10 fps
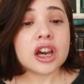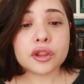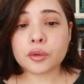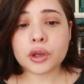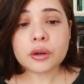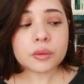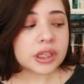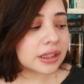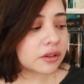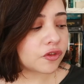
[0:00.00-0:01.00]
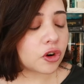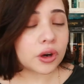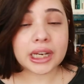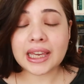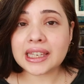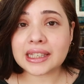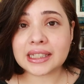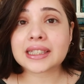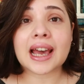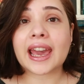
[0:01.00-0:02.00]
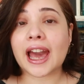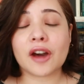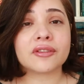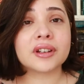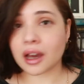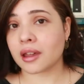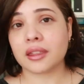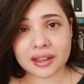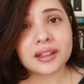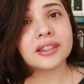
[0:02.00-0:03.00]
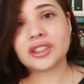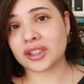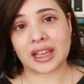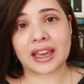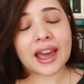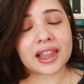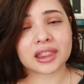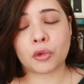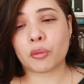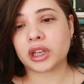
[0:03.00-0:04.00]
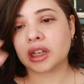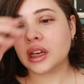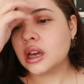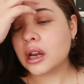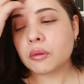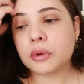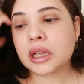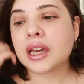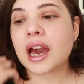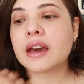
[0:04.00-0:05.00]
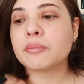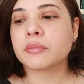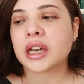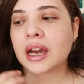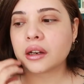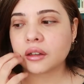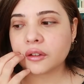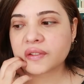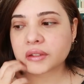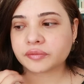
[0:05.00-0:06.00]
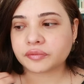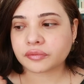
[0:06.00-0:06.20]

the real reason for it is I have nothing to say at the moment. Really, I'm kind of...